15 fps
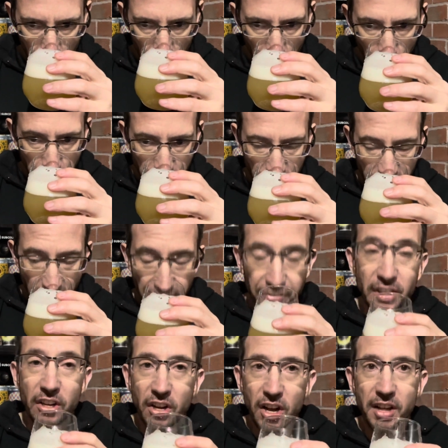There is a
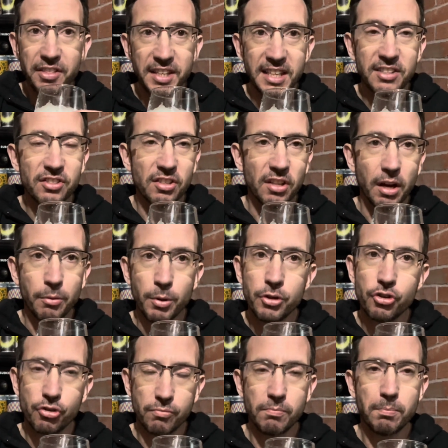definite earthiness though,
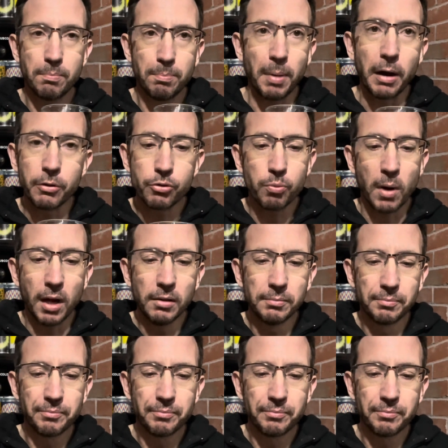which bodes well.